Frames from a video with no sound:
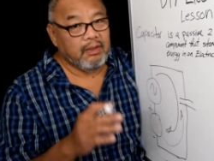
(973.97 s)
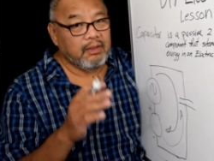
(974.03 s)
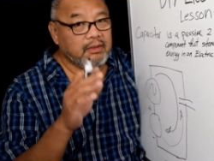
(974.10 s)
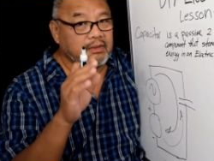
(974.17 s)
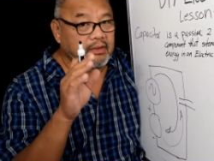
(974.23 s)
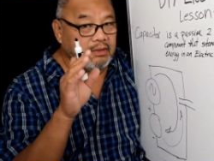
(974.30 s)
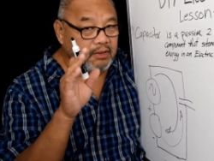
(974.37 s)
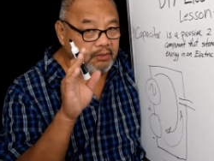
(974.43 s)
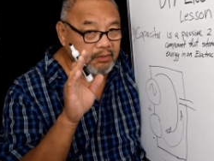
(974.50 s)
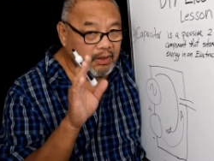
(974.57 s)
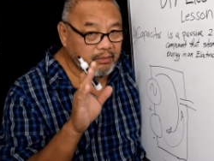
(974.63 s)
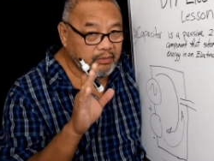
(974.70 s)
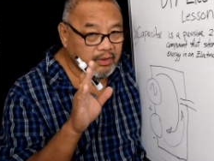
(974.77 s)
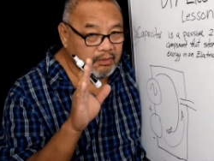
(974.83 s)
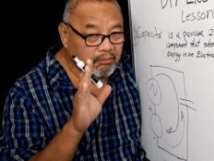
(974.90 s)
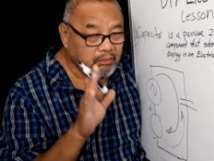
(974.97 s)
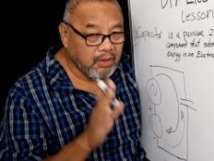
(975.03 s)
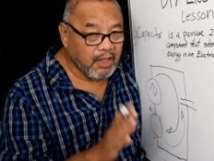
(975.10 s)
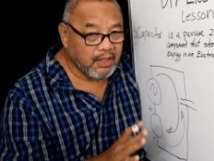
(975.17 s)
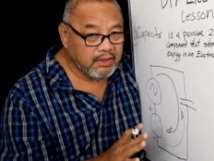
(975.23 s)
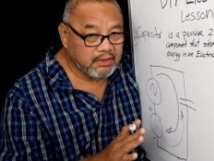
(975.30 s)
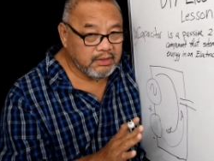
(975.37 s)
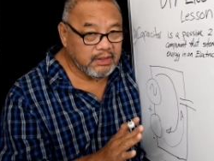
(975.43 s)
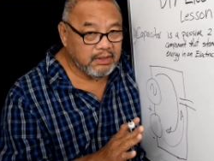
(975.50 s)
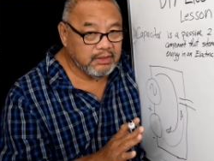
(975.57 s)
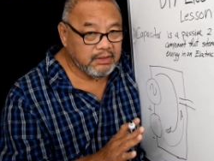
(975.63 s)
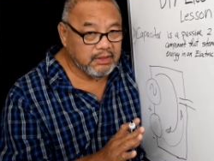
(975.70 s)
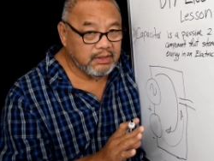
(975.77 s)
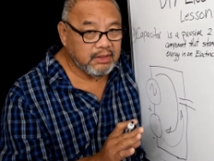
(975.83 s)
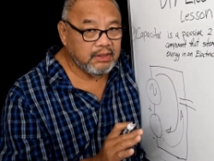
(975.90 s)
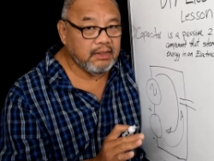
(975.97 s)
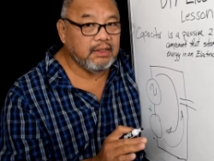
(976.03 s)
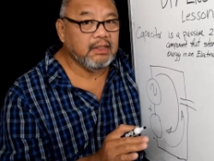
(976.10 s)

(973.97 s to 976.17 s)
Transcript: Just remember, it blocks DC,